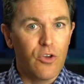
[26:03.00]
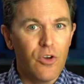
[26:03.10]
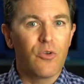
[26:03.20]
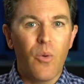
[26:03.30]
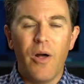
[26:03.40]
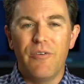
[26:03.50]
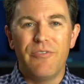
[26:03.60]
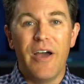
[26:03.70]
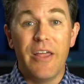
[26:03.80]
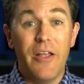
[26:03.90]
good
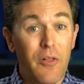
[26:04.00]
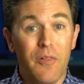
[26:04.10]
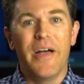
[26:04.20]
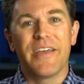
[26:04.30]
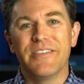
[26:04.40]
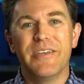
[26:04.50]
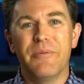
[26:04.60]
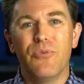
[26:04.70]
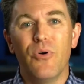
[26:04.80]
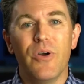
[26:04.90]
qualified legacy
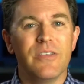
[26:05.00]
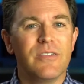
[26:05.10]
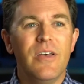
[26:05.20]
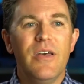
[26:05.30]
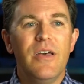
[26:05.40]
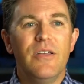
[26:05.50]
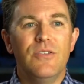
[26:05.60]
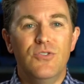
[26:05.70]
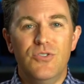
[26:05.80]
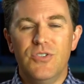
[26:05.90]
employees
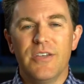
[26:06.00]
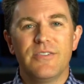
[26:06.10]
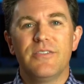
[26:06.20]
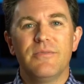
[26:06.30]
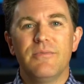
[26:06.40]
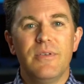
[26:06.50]
just